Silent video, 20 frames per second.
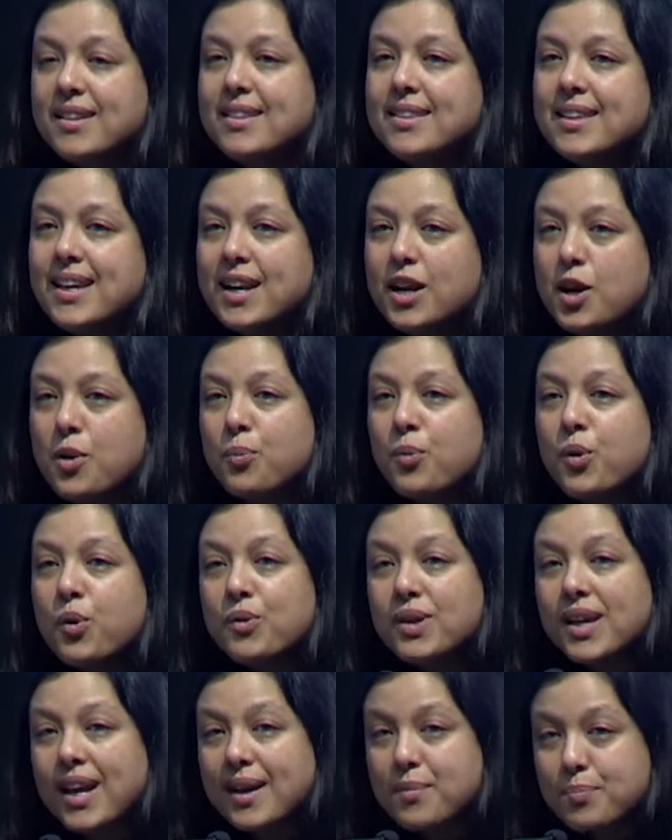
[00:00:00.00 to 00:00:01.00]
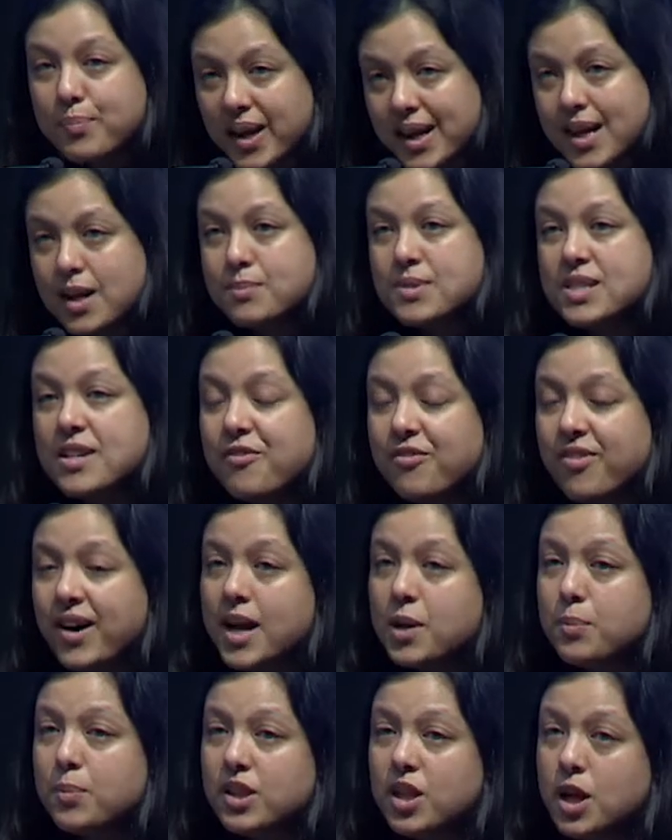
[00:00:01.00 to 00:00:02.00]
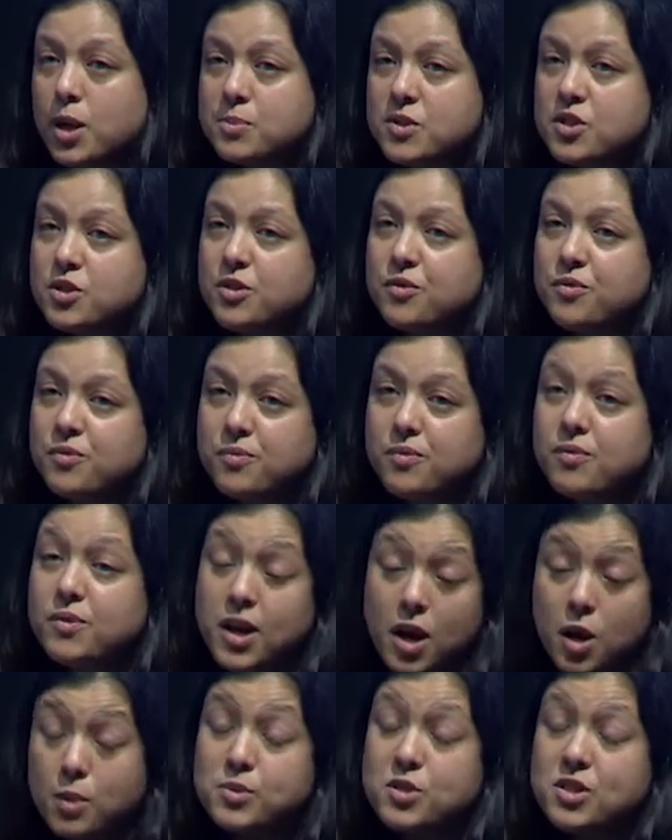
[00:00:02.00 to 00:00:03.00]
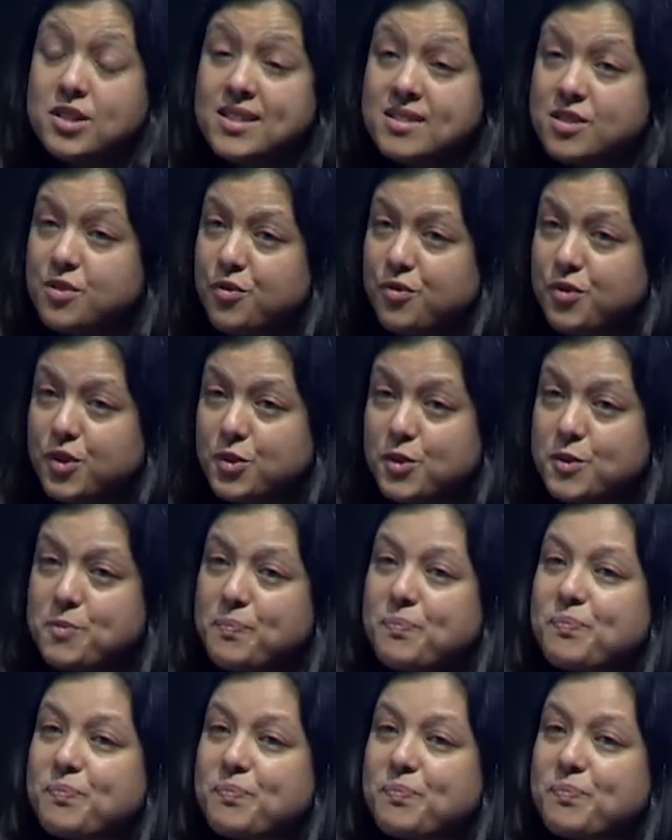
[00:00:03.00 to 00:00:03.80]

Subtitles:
that ammonia becomes a viable option as a fuel.